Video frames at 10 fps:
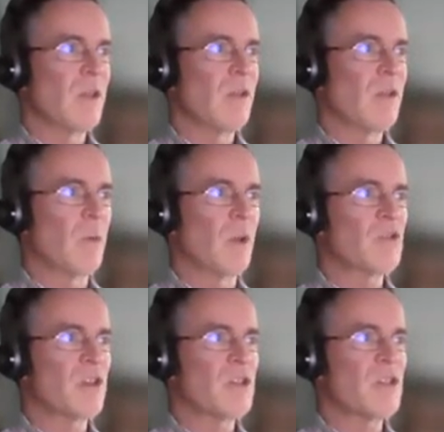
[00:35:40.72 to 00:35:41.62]
you were
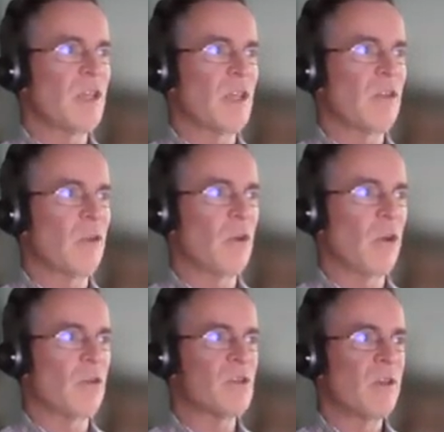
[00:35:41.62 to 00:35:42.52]
interested in, you
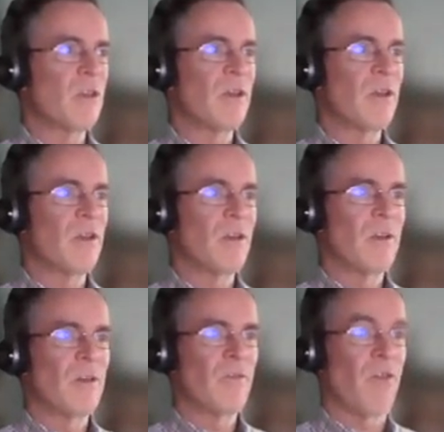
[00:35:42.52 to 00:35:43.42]
could
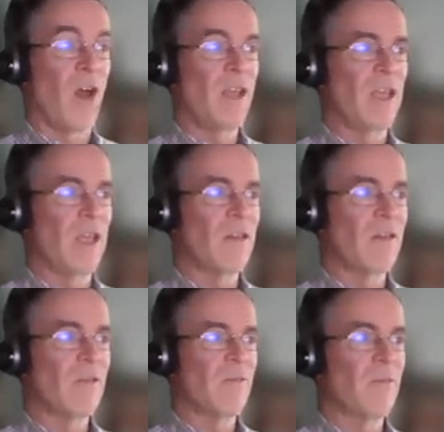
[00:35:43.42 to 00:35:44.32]
find it.
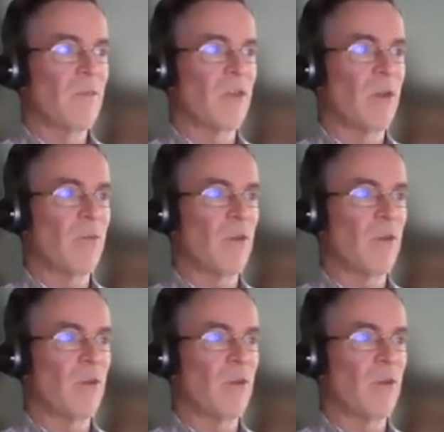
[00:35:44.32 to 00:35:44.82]
So, for